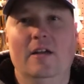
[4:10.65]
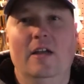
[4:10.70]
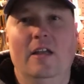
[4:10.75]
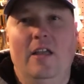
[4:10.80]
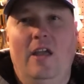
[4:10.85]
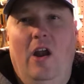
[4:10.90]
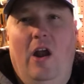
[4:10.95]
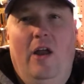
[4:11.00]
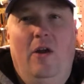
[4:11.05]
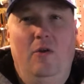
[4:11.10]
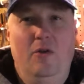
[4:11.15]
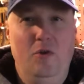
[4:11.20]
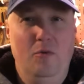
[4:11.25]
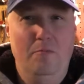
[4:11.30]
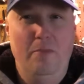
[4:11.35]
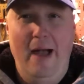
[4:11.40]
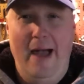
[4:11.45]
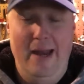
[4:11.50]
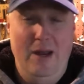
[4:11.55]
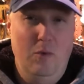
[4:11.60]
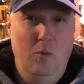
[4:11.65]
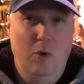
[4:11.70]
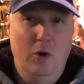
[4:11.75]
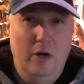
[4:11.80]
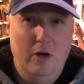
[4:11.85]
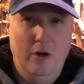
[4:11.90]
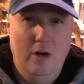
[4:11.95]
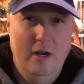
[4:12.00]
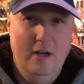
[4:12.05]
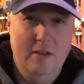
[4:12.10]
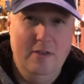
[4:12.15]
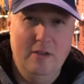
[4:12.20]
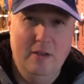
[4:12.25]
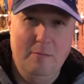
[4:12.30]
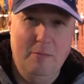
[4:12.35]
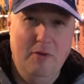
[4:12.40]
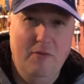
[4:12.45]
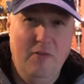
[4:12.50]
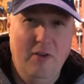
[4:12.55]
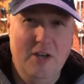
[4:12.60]
I don't do body work or anything
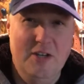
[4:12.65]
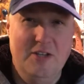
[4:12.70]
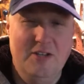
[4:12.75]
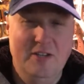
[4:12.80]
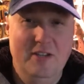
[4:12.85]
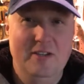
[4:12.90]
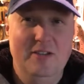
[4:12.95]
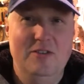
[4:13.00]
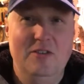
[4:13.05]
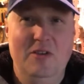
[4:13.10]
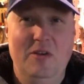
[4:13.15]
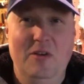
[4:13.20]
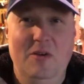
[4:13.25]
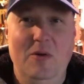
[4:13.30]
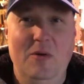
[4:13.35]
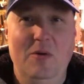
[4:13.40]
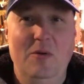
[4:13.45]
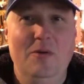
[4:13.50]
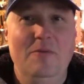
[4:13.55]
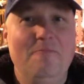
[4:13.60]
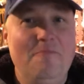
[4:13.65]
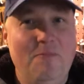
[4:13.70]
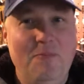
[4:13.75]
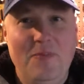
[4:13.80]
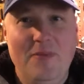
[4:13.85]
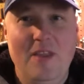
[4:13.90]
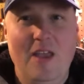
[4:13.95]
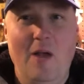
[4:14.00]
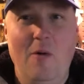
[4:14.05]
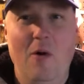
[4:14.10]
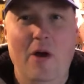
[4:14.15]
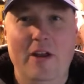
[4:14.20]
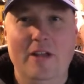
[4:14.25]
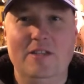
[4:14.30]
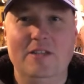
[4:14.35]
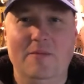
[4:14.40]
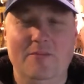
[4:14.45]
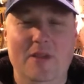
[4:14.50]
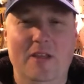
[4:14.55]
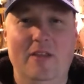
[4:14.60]
professionally, so I wanted
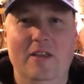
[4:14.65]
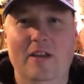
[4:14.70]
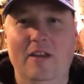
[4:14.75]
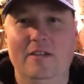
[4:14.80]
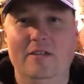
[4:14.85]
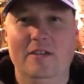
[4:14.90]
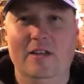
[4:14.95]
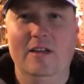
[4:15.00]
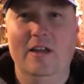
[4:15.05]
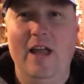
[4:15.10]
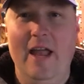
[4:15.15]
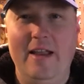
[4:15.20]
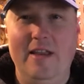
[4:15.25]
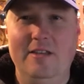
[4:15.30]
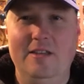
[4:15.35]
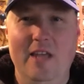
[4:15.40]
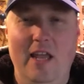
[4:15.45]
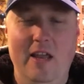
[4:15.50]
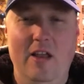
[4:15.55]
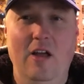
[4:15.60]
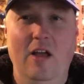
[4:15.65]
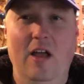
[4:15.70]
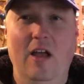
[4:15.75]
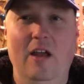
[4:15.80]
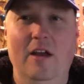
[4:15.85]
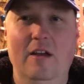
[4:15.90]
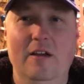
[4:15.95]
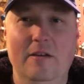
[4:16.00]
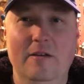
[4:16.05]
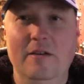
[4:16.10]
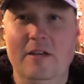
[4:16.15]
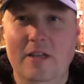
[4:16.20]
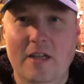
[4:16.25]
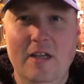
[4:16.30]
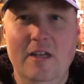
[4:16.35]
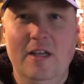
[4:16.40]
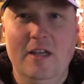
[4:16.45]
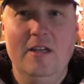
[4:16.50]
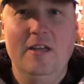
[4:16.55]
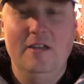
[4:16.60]
something that I could take on and
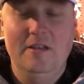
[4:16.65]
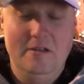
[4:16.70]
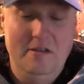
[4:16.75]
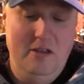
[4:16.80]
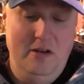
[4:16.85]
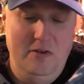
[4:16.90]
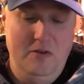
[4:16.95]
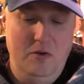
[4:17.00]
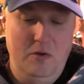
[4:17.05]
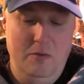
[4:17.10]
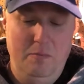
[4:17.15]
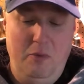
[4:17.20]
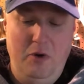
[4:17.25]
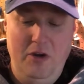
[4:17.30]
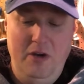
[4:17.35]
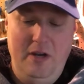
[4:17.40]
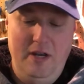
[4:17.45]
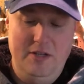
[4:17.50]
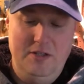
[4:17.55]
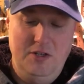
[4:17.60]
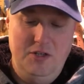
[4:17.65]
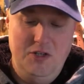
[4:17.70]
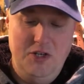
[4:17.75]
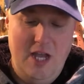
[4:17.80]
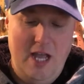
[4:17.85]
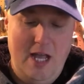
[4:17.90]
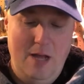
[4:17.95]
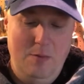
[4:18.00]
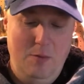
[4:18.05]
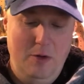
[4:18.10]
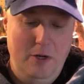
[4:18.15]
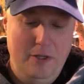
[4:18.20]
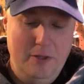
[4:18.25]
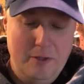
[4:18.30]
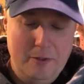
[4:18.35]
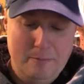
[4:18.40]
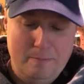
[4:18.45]
do a pretty decent job with.